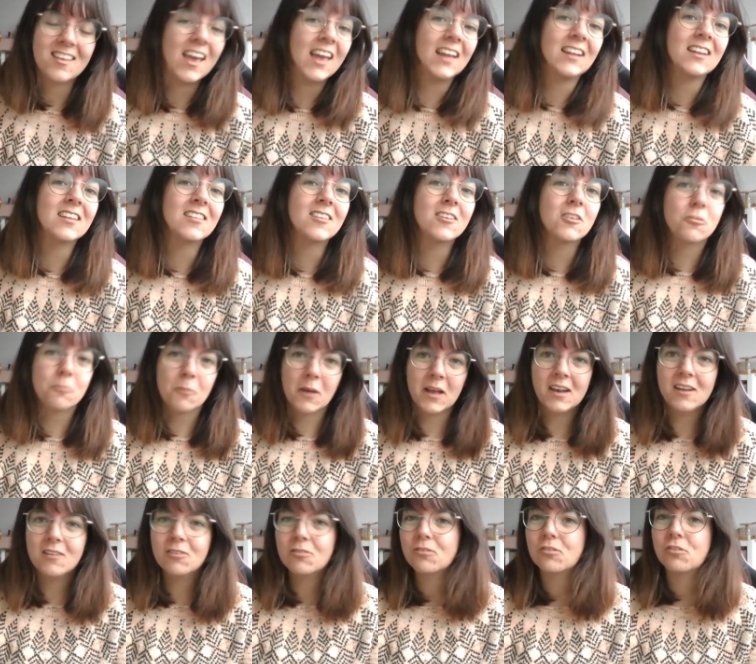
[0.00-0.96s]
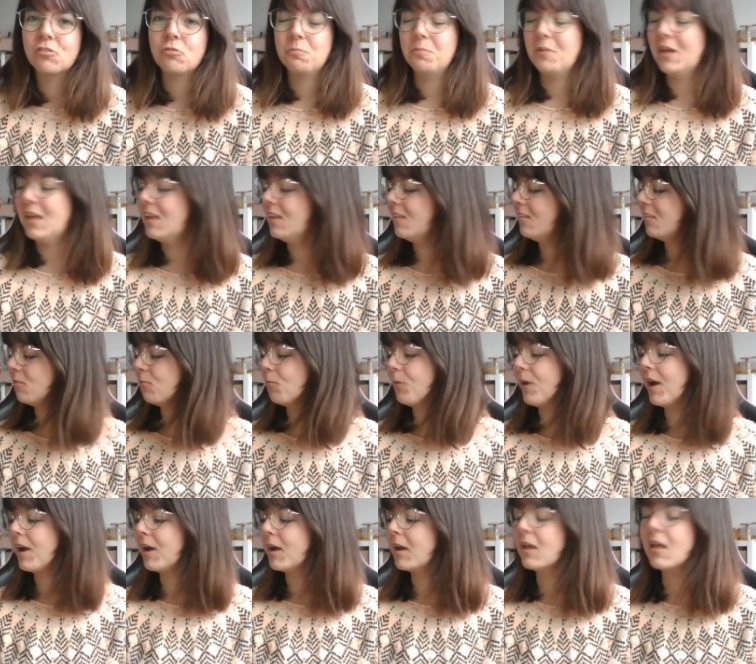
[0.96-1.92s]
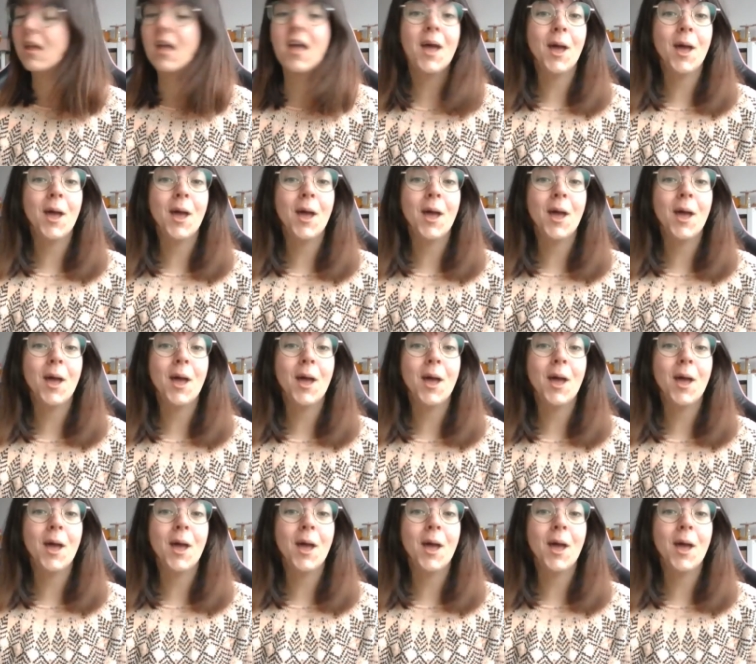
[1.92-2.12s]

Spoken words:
and this is my little space where I